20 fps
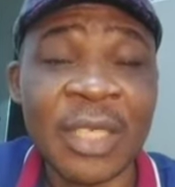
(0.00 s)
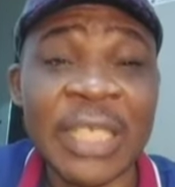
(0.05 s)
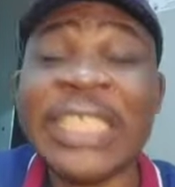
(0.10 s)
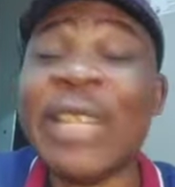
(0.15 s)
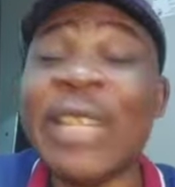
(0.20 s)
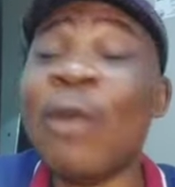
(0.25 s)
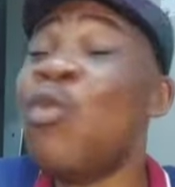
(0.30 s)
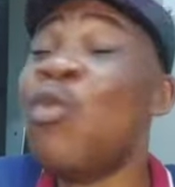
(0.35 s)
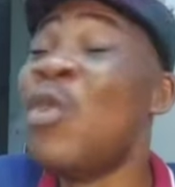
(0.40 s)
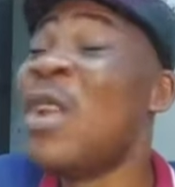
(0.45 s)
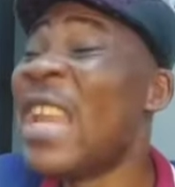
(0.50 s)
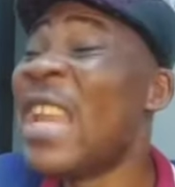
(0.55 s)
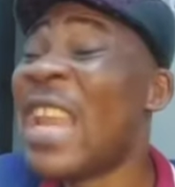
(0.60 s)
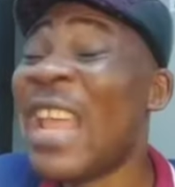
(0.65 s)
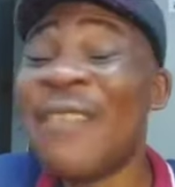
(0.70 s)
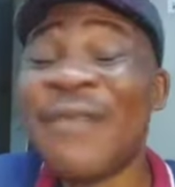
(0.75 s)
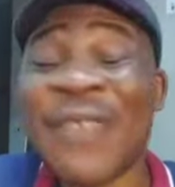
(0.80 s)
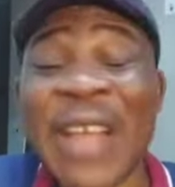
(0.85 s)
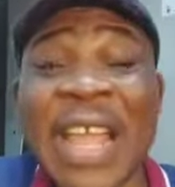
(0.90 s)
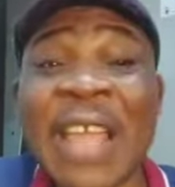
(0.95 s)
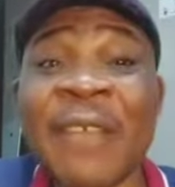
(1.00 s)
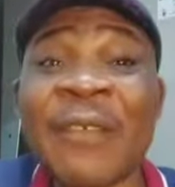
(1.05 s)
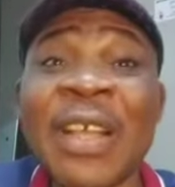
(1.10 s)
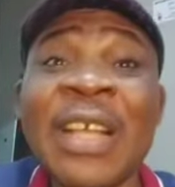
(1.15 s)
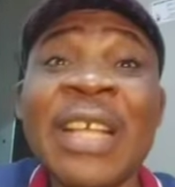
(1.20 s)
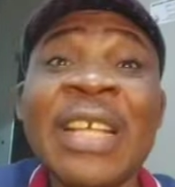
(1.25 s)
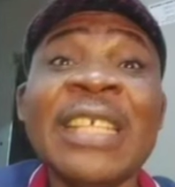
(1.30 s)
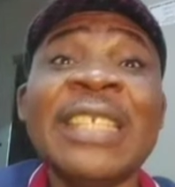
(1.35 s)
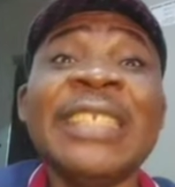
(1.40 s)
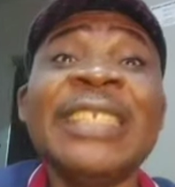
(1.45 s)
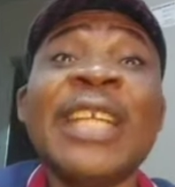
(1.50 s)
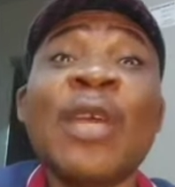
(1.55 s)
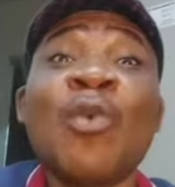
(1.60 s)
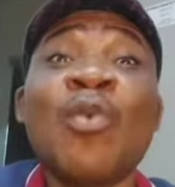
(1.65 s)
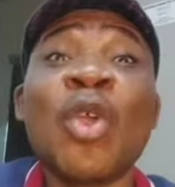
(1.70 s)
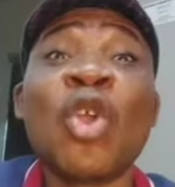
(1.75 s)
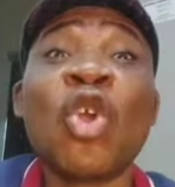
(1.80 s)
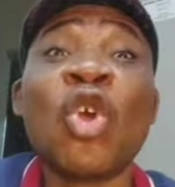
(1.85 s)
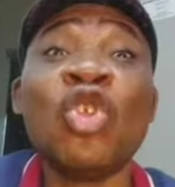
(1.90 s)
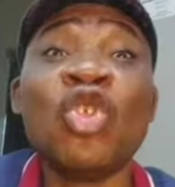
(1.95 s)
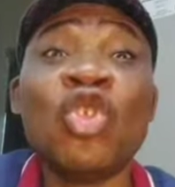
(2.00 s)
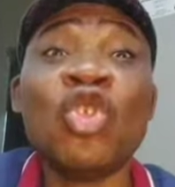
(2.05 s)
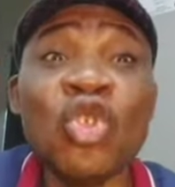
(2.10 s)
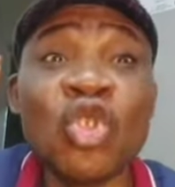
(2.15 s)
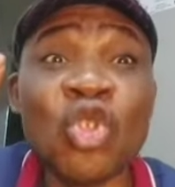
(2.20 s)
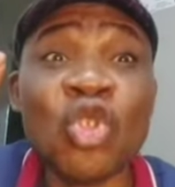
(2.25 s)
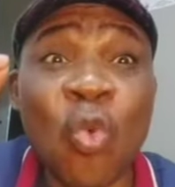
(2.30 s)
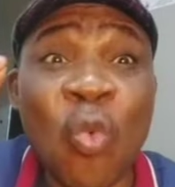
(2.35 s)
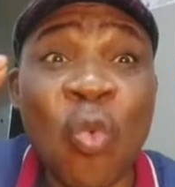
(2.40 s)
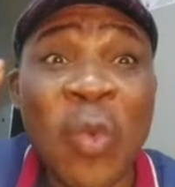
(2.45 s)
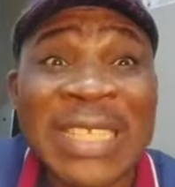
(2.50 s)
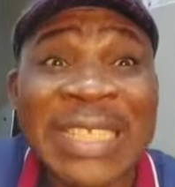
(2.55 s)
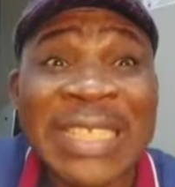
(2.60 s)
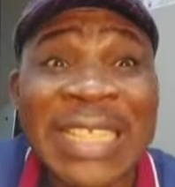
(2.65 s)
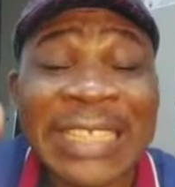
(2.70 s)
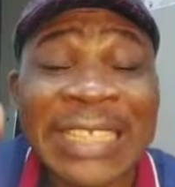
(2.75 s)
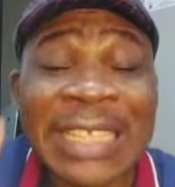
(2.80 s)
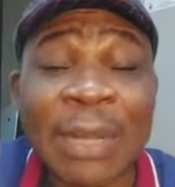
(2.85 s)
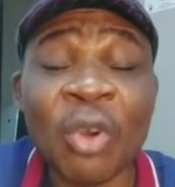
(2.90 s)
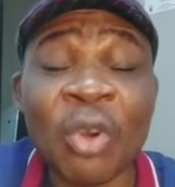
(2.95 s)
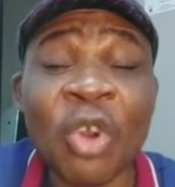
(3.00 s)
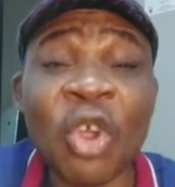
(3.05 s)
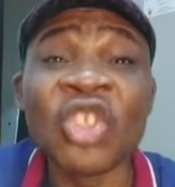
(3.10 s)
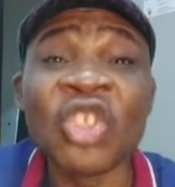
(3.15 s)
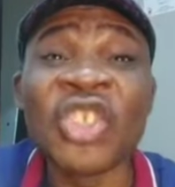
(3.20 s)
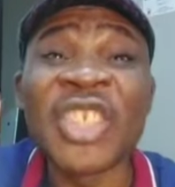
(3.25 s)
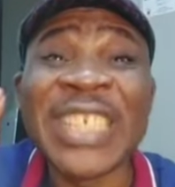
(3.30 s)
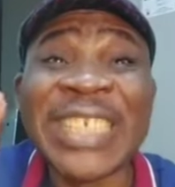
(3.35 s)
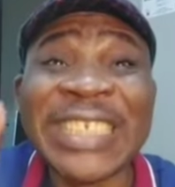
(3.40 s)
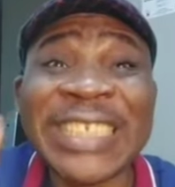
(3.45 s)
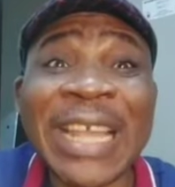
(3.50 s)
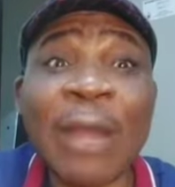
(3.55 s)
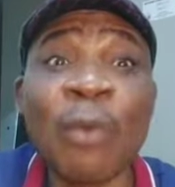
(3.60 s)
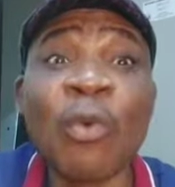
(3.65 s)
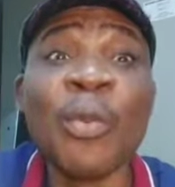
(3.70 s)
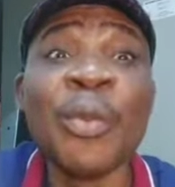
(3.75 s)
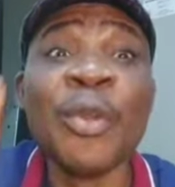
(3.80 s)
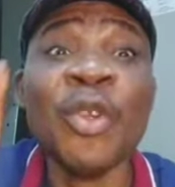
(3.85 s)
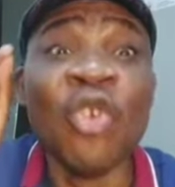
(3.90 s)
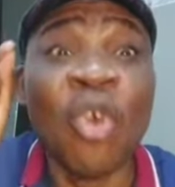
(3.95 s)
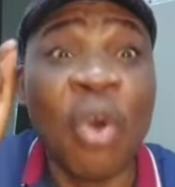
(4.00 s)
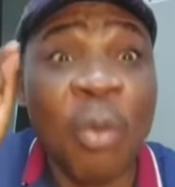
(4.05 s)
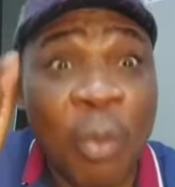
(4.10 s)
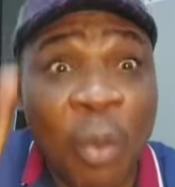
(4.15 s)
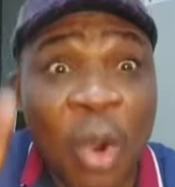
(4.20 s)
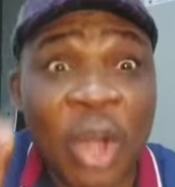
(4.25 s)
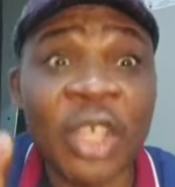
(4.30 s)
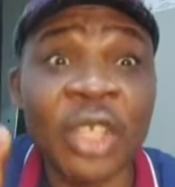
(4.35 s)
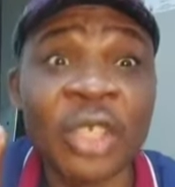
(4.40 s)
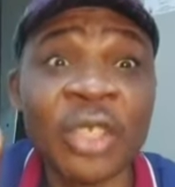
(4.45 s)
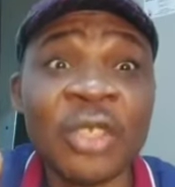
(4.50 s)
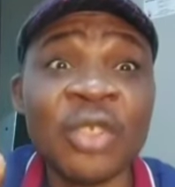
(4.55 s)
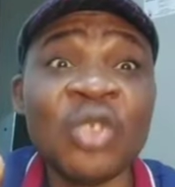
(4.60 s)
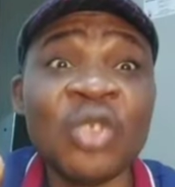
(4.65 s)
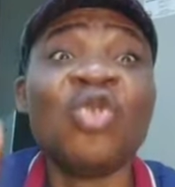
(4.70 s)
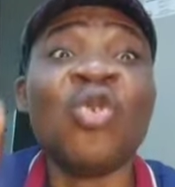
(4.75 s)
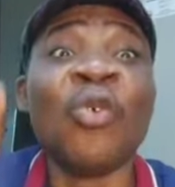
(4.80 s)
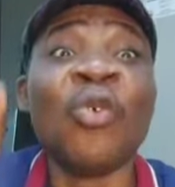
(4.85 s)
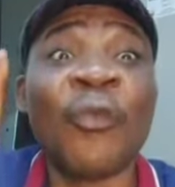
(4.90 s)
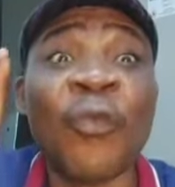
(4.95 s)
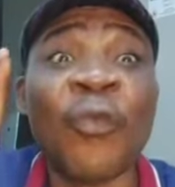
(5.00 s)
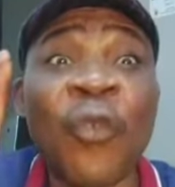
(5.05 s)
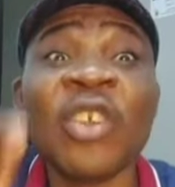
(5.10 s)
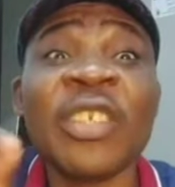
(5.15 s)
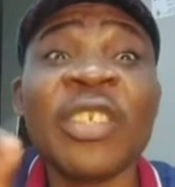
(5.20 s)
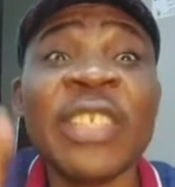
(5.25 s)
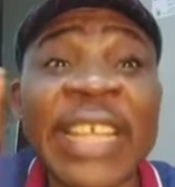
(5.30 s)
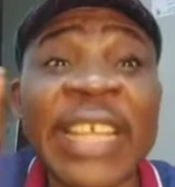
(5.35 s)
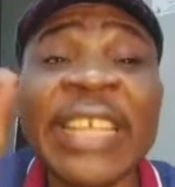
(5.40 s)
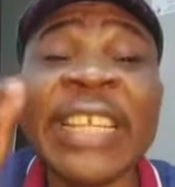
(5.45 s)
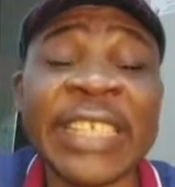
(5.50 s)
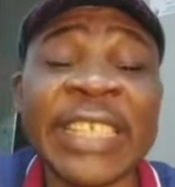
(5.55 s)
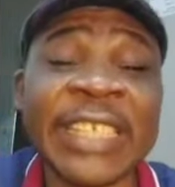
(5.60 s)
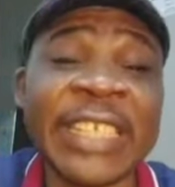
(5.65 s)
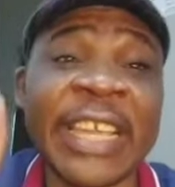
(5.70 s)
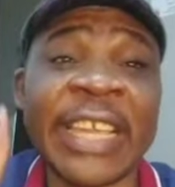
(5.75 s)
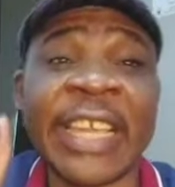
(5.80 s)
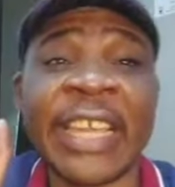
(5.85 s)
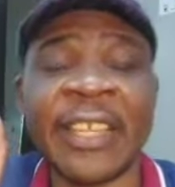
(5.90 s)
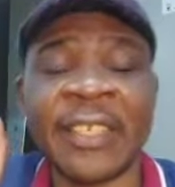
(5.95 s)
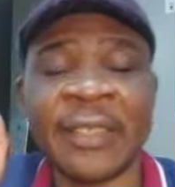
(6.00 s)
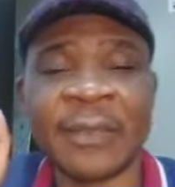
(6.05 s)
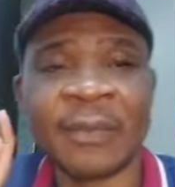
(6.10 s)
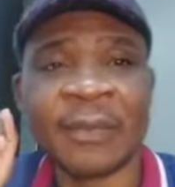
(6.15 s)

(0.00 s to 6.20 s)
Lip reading: They will never ever, they will continue to waste that amount until there will be no money to fund anything again.